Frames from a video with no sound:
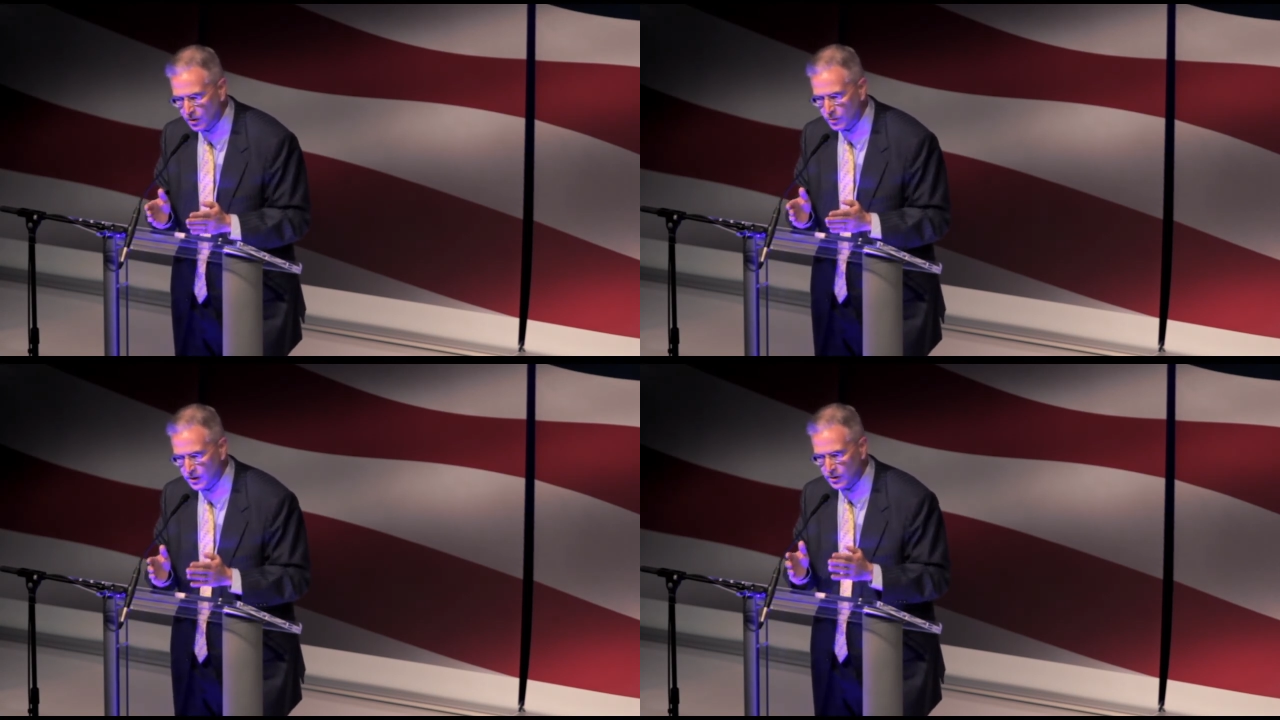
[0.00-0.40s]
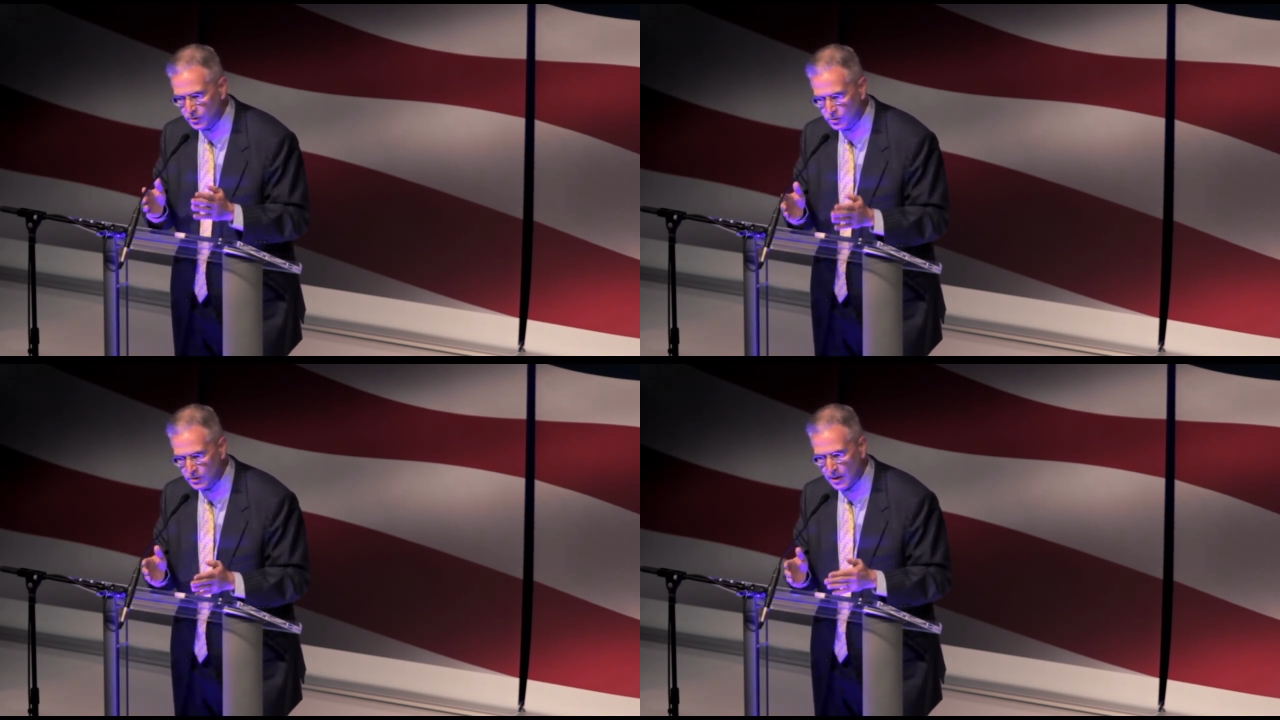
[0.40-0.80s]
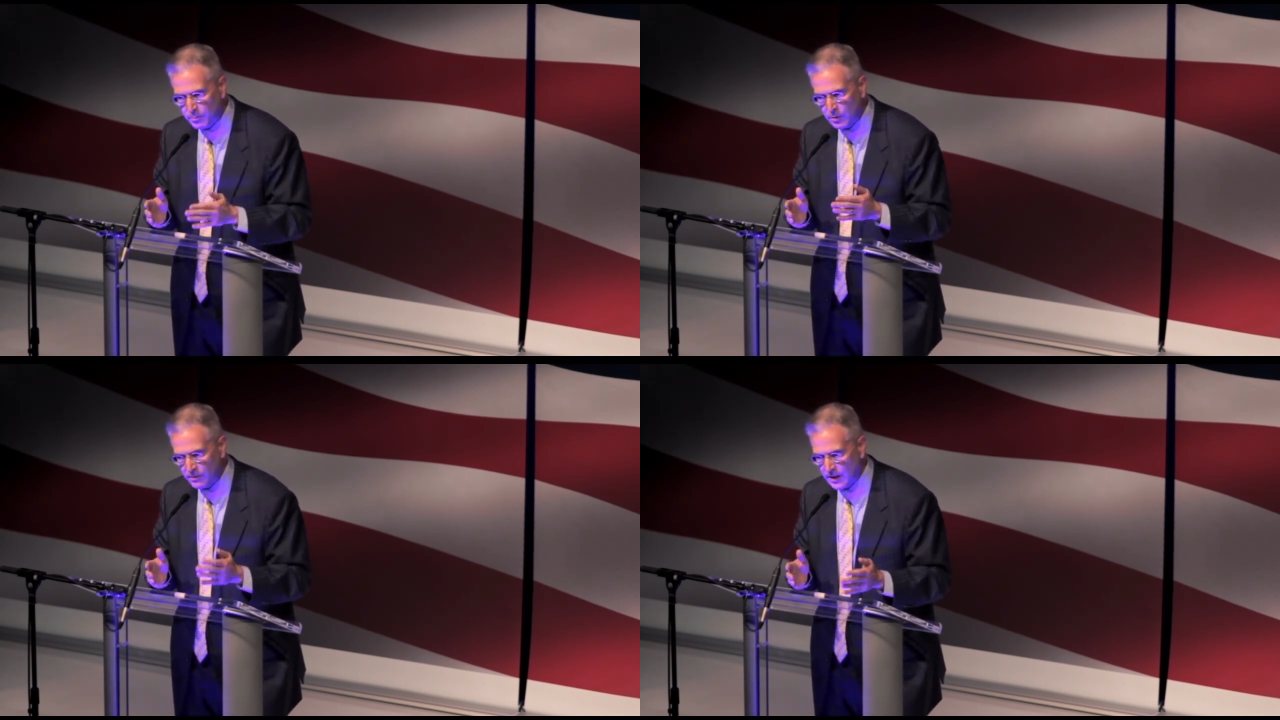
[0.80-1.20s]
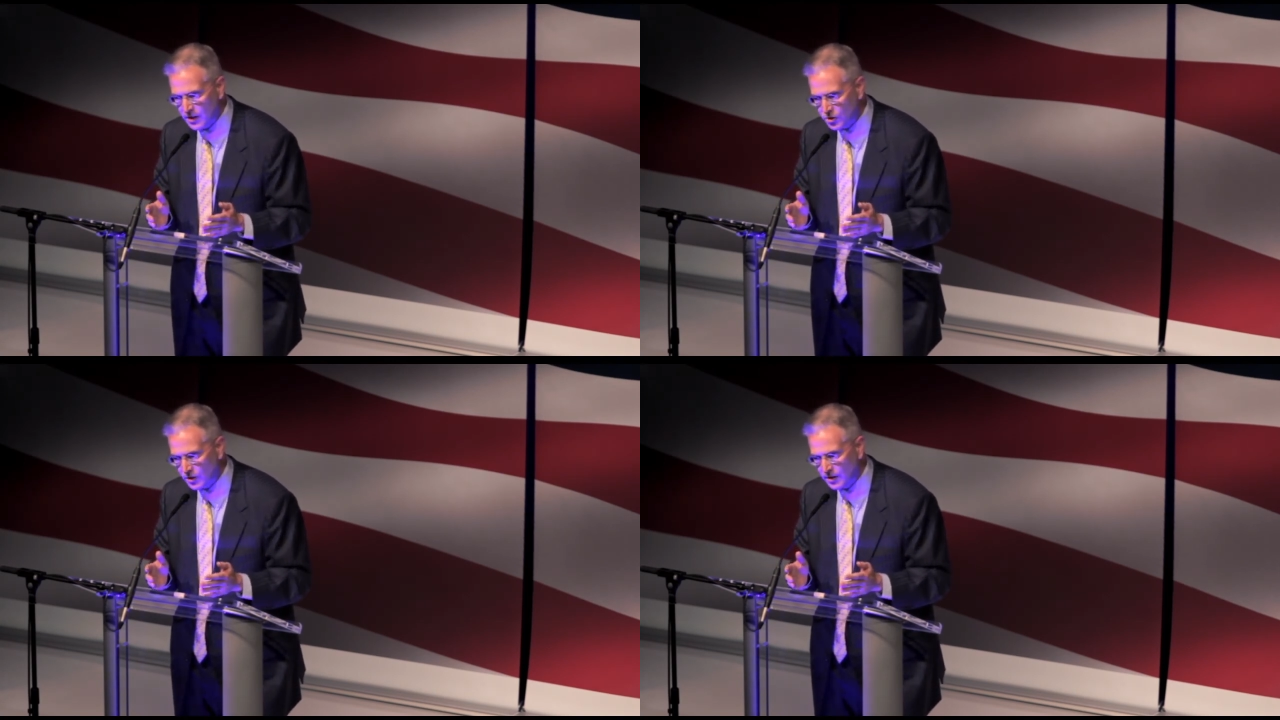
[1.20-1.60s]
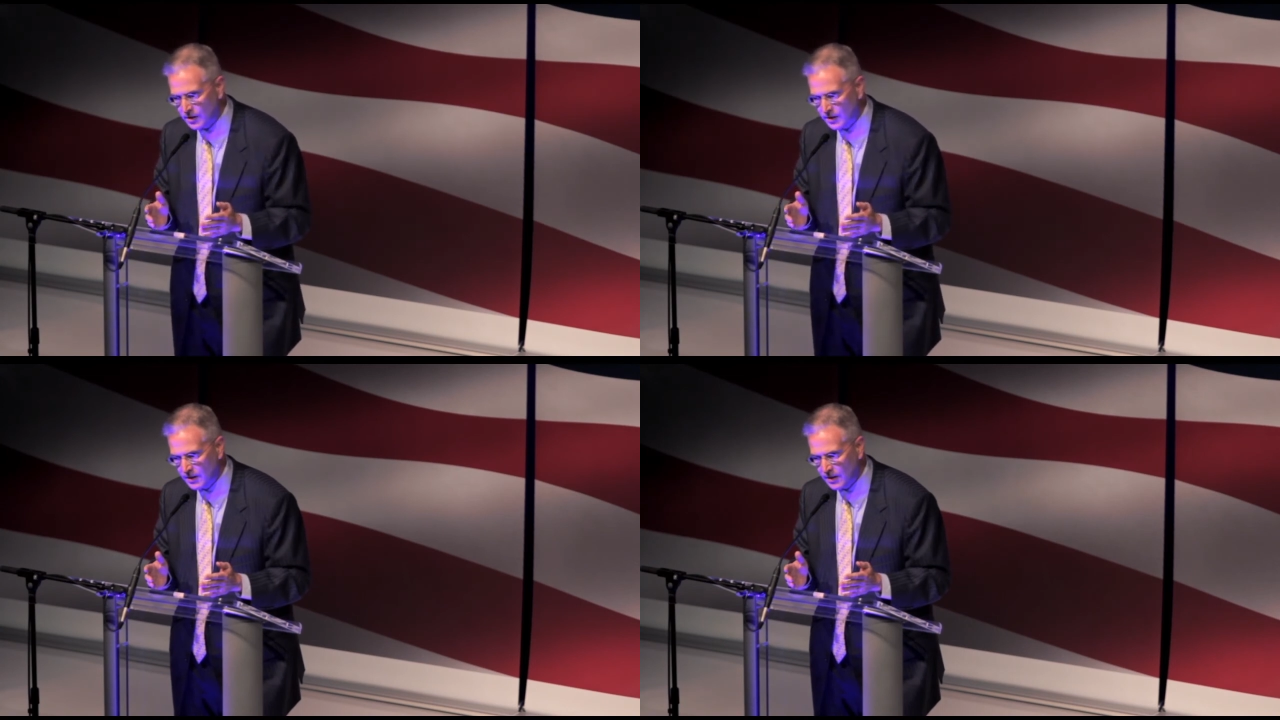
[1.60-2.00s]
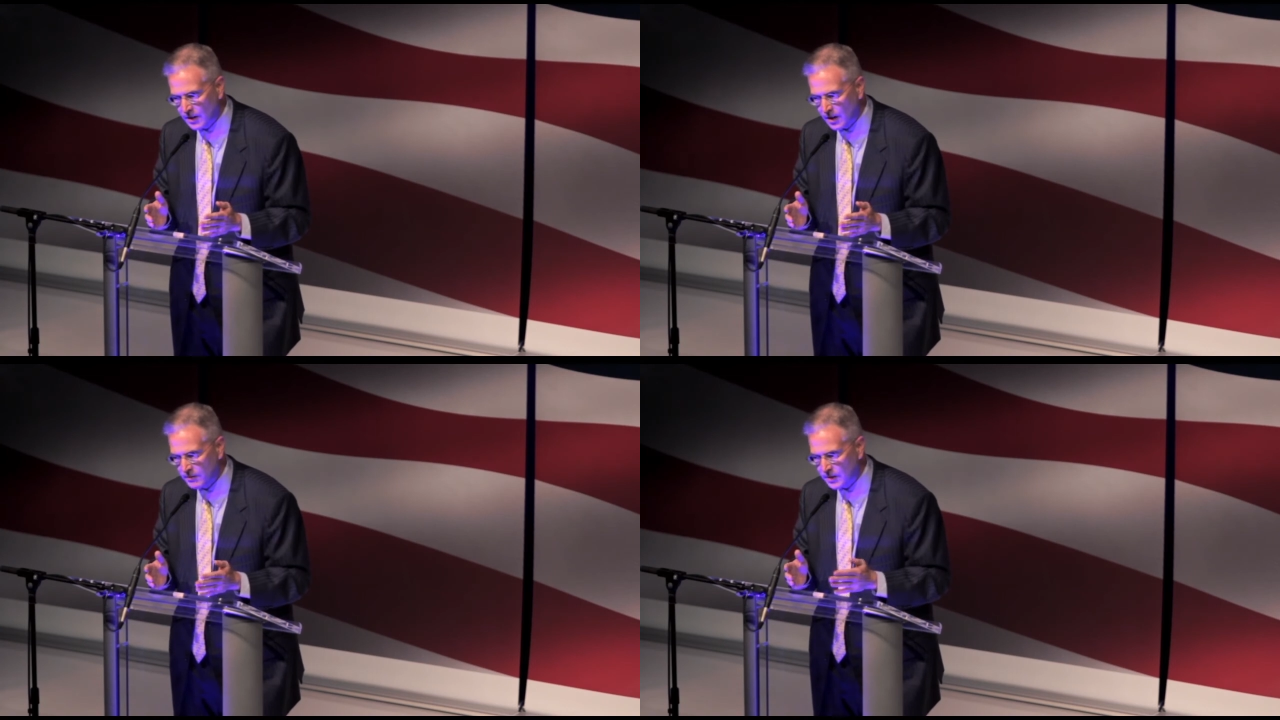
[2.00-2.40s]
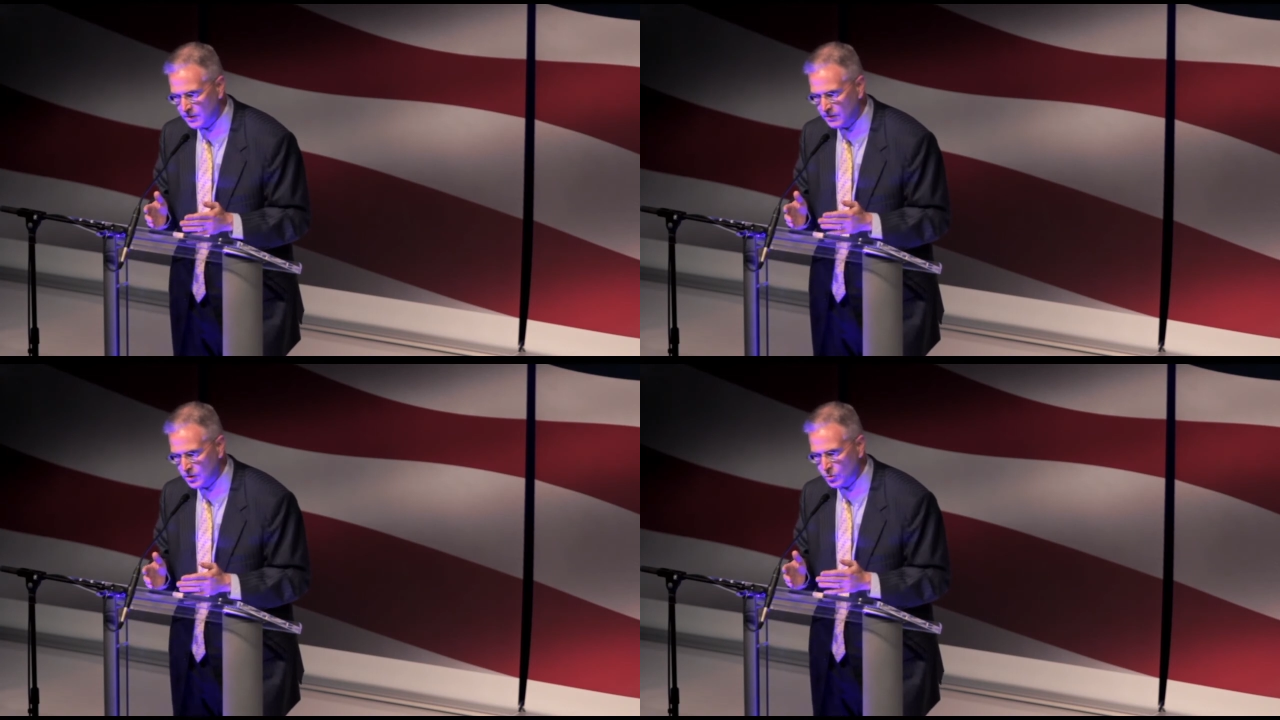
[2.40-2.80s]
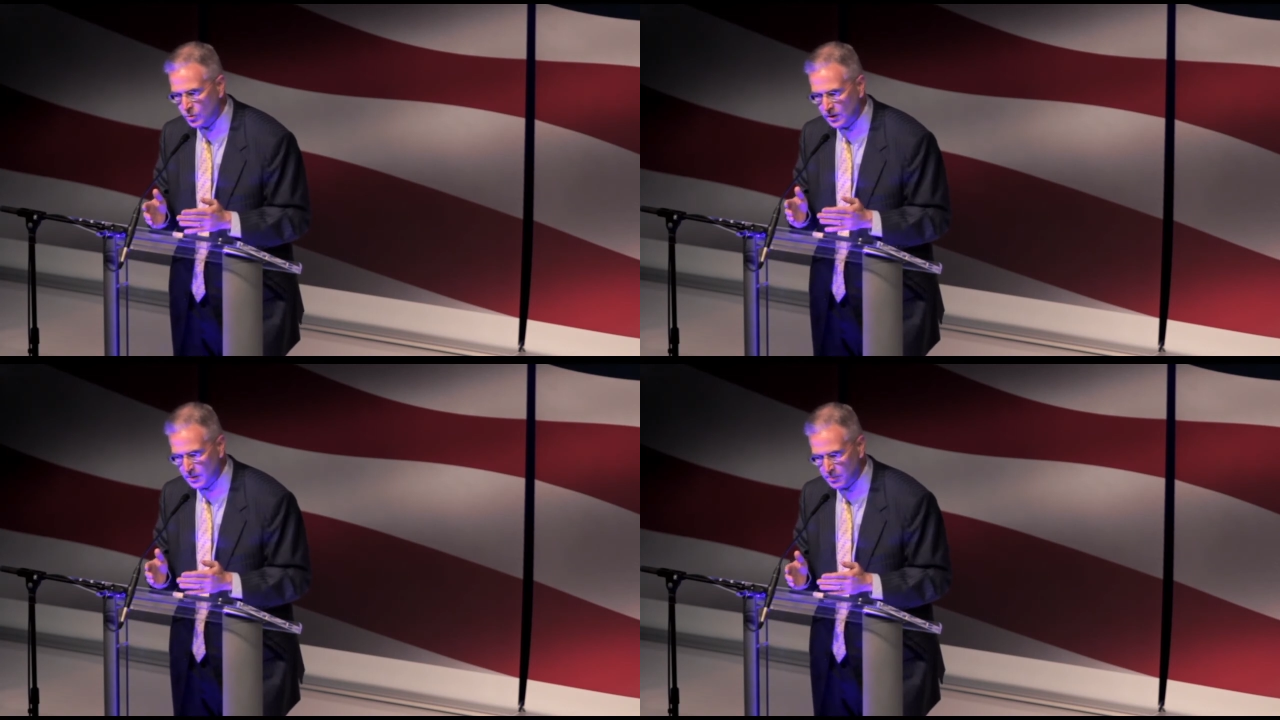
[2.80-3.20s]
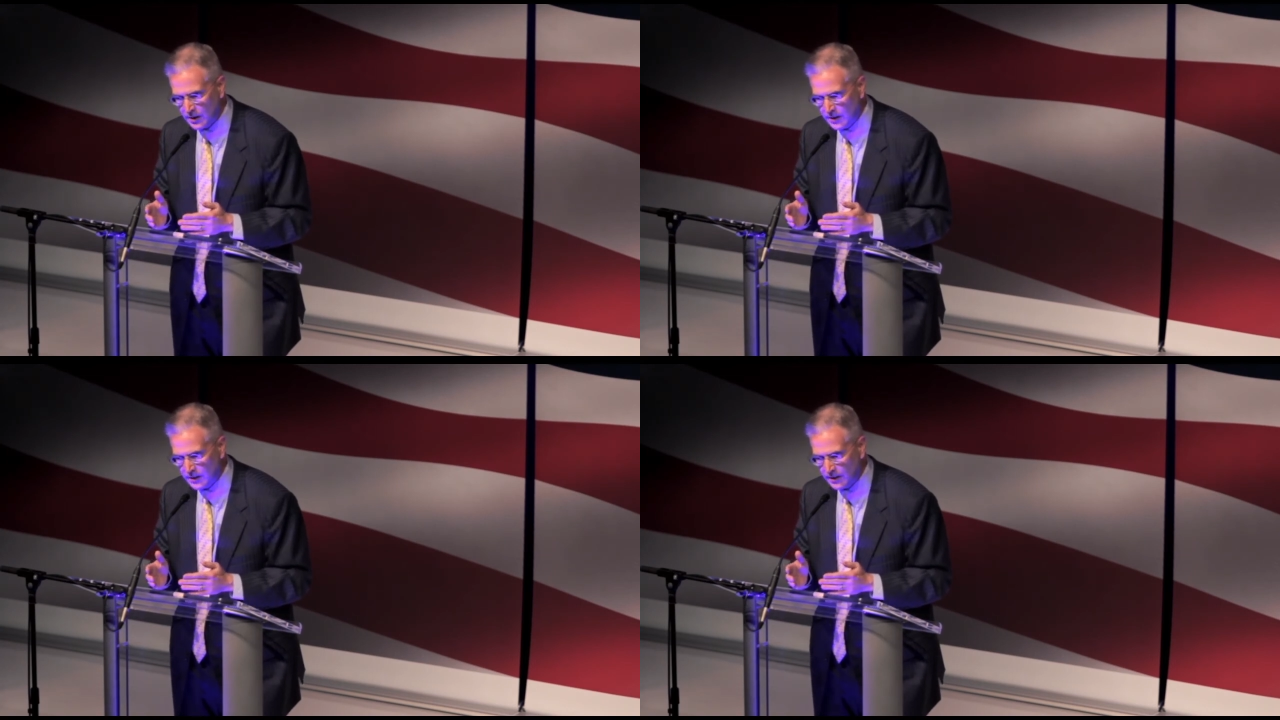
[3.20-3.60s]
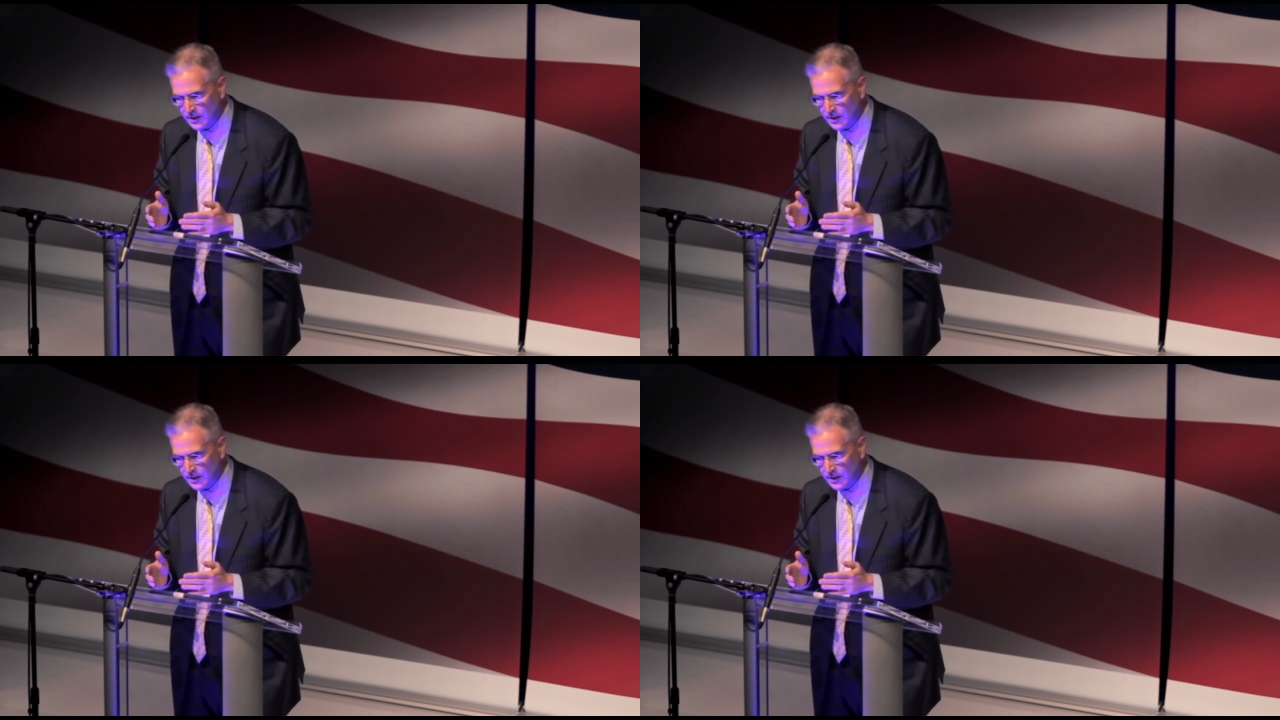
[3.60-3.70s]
with a new deprivation of individual liberty